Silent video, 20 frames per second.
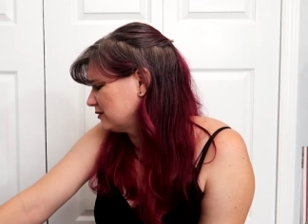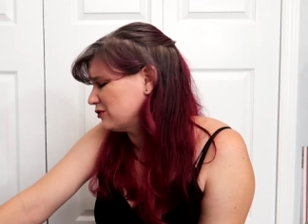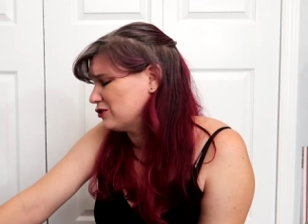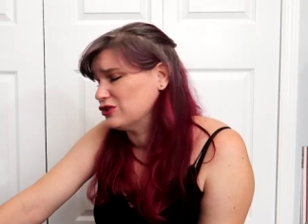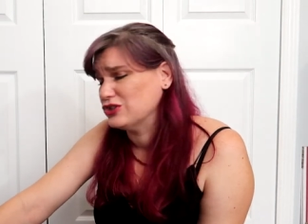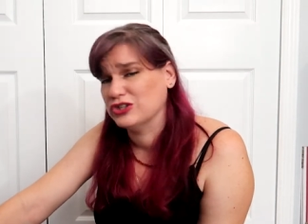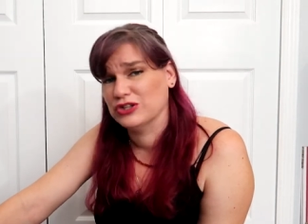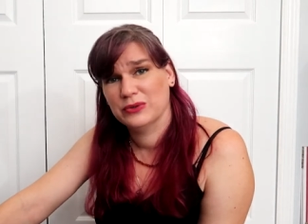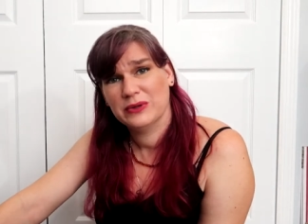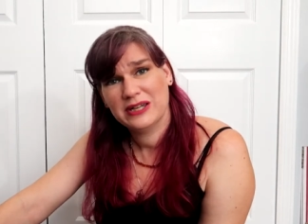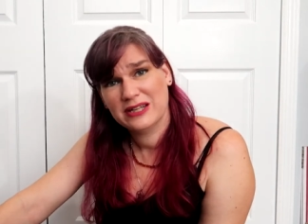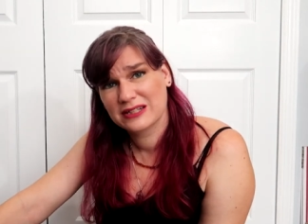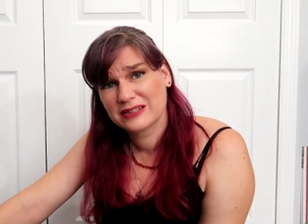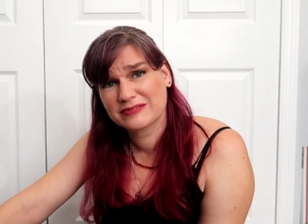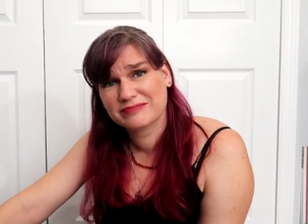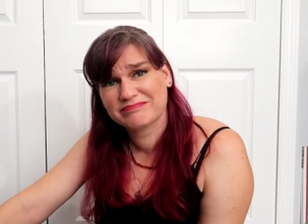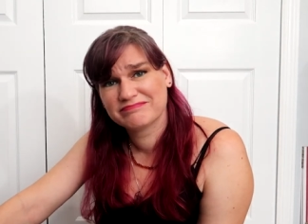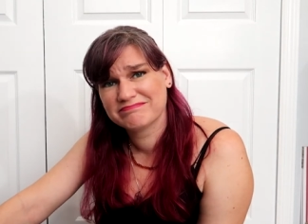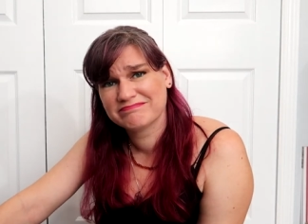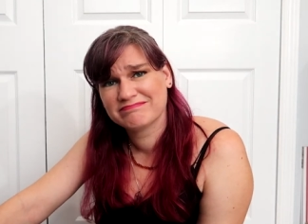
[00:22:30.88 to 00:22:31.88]
to do it
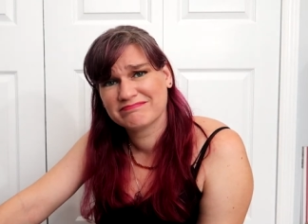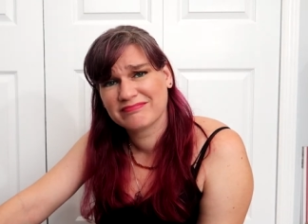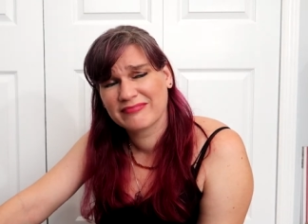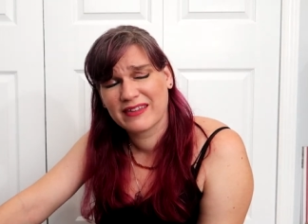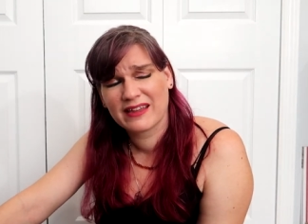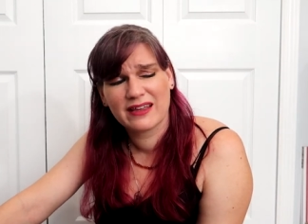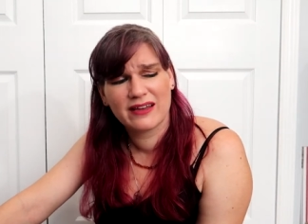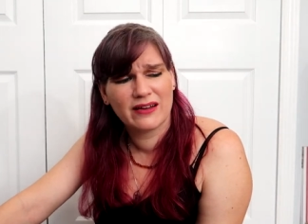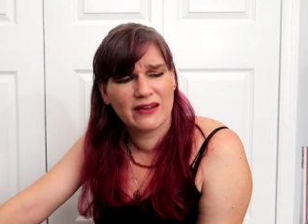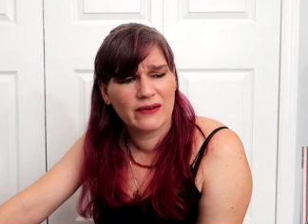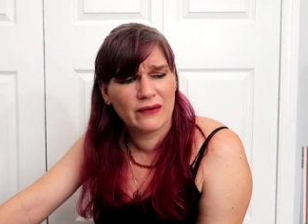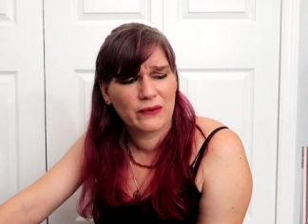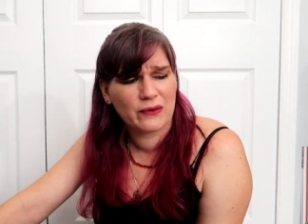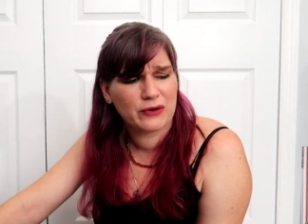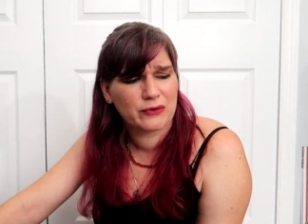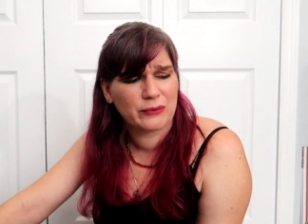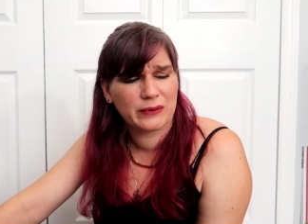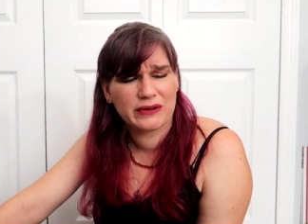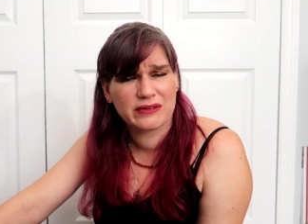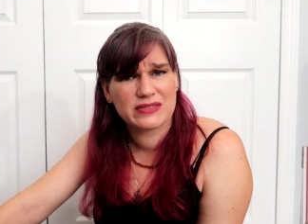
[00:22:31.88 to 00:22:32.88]

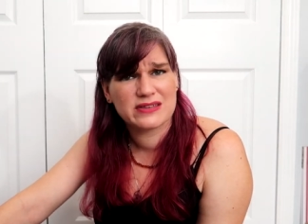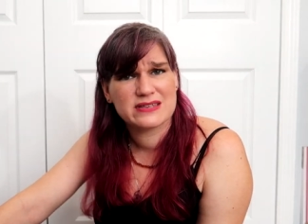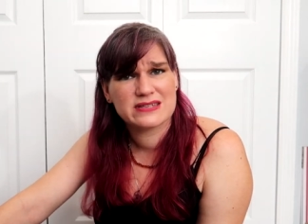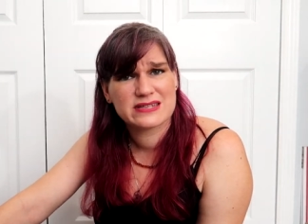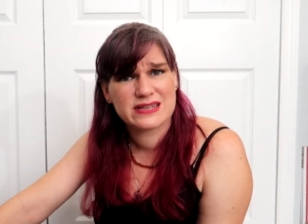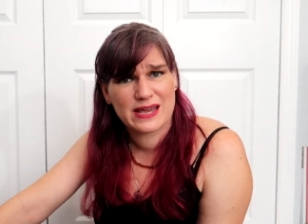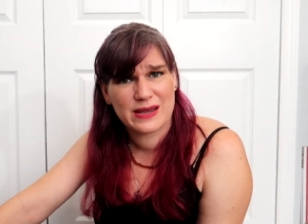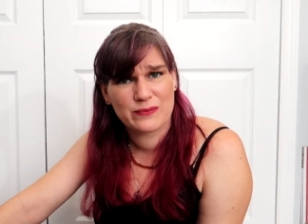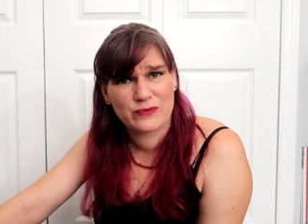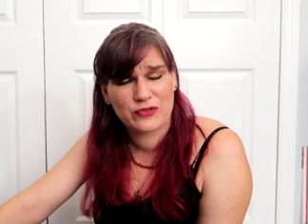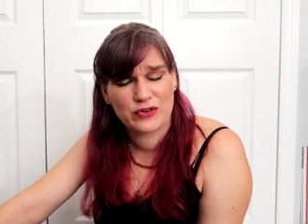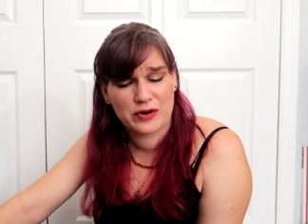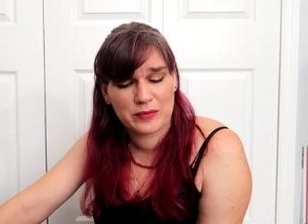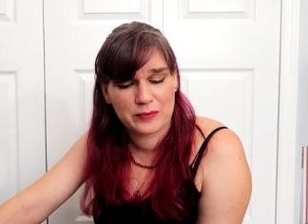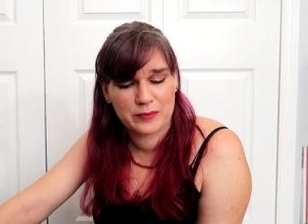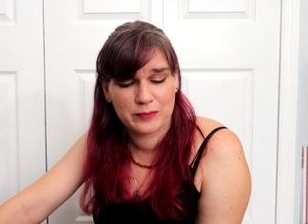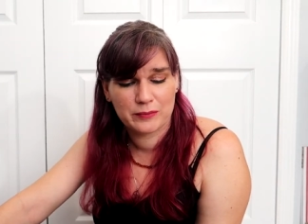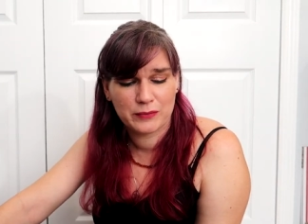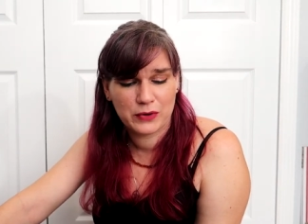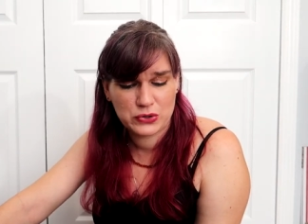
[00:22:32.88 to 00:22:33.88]
or where things came
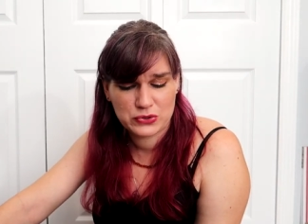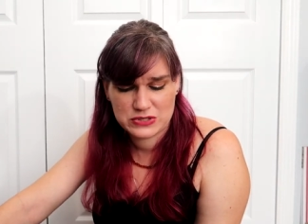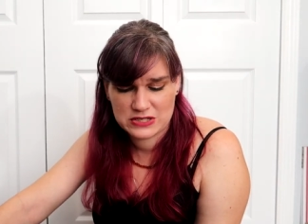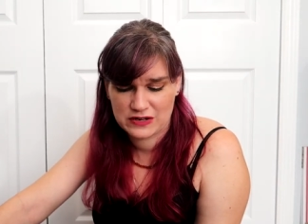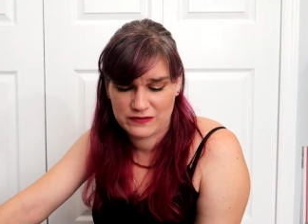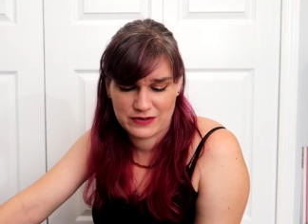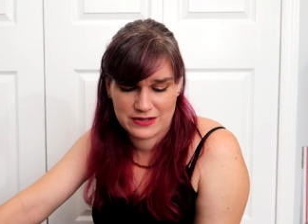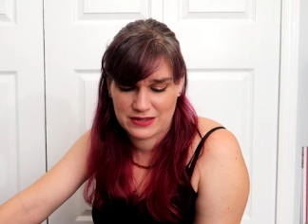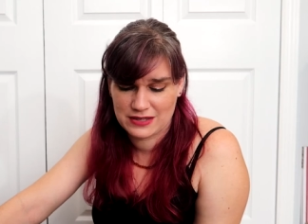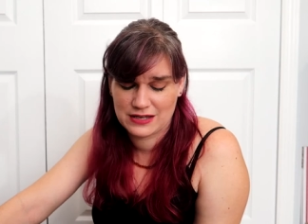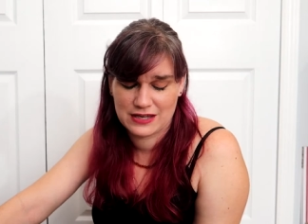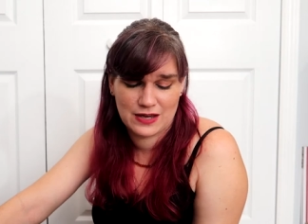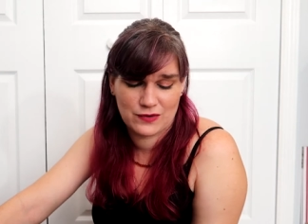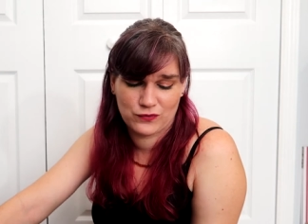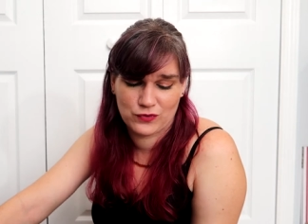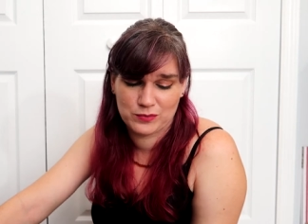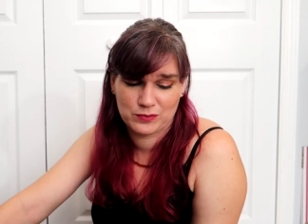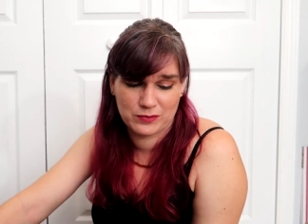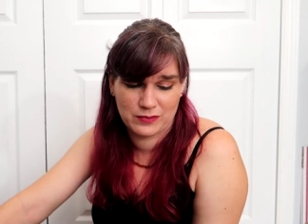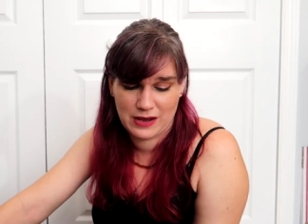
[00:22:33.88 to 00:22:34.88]
from. Most everything came
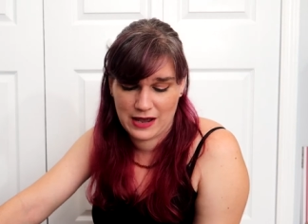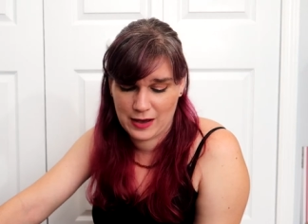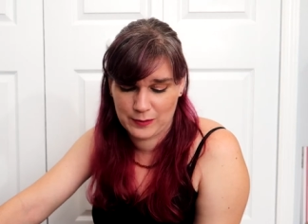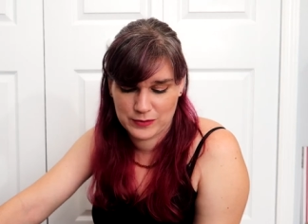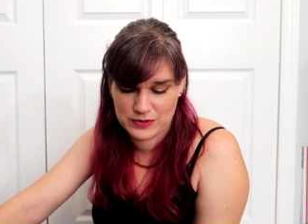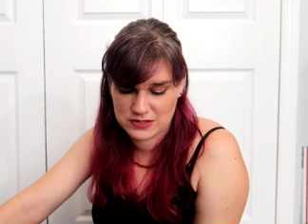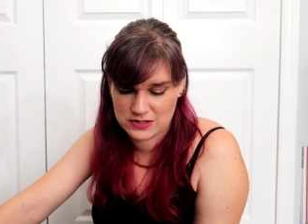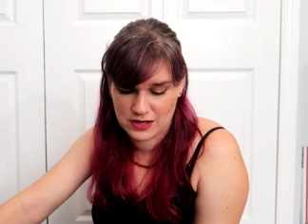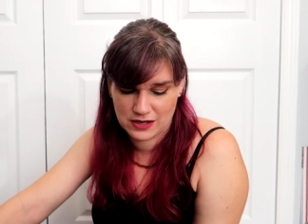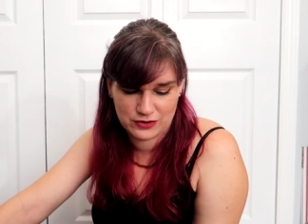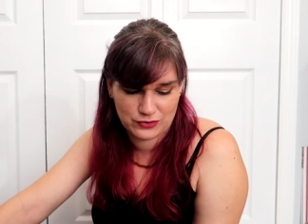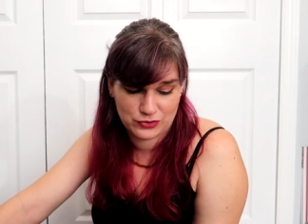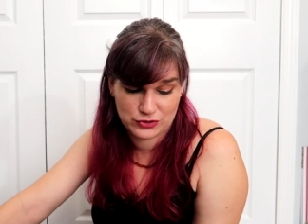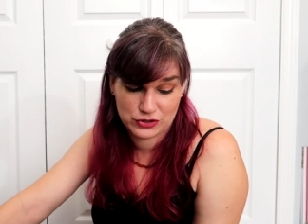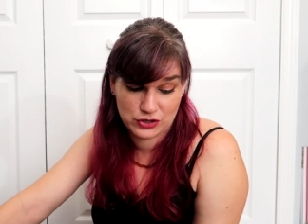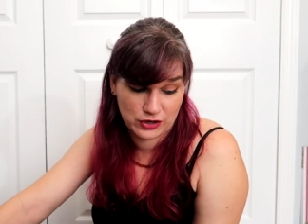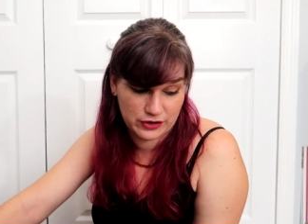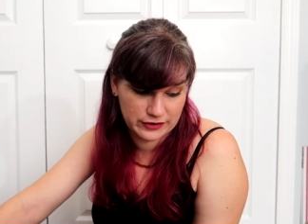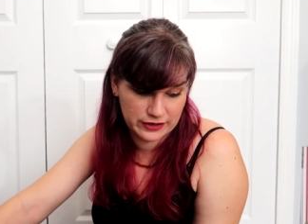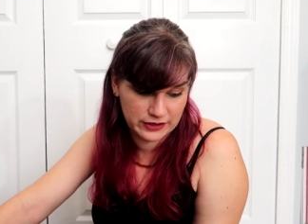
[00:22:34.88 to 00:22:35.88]
from Amazon or
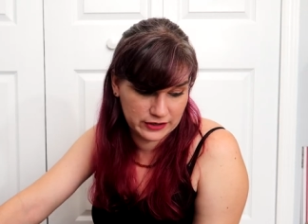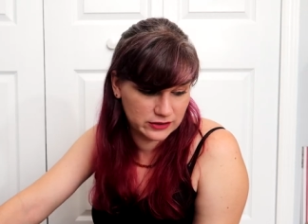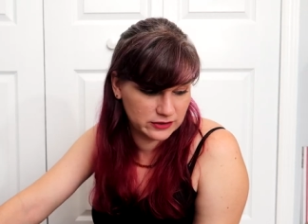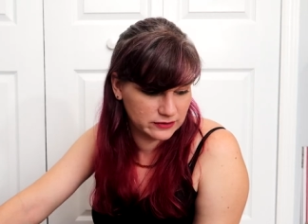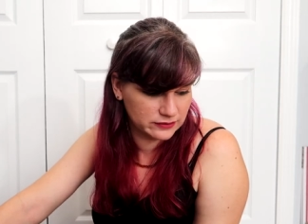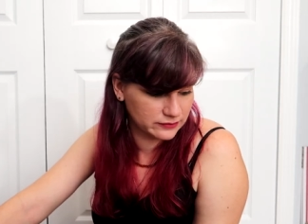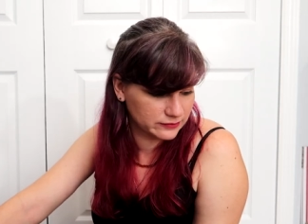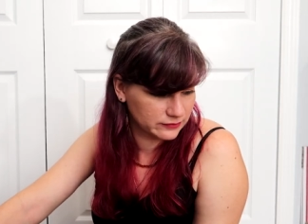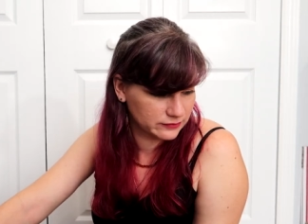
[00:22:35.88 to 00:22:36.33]
Target